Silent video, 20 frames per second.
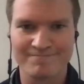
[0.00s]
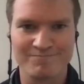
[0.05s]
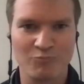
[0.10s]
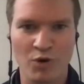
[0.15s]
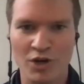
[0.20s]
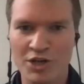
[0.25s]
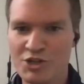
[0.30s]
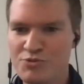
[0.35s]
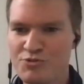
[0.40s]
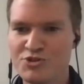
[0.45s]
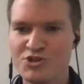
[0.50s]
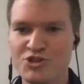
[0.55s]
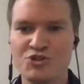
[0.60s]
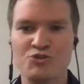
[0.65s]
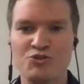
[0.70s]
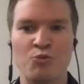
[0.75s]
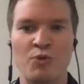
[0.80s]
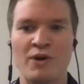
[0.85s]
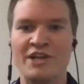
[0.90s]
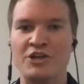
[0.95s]
What do you
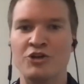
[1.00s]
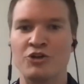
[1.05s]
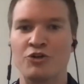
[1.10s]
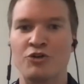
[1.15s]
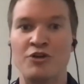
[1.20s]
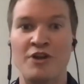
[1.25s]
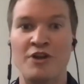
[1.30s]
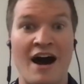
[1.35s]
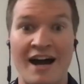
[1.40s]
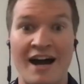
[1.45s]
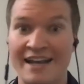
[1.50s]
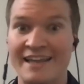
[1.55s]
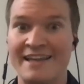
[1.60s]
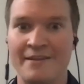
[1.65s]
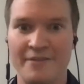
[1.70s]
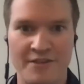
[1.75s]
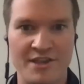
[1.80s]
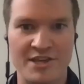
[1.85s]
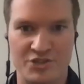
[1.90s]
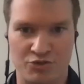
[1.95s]
do when you're not
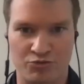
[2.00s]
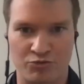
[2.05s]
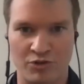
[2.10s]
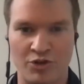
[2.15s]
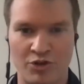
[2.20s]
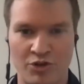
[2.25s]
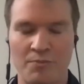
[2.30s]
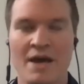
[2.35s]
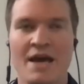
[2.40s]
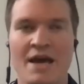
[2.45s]
in this room?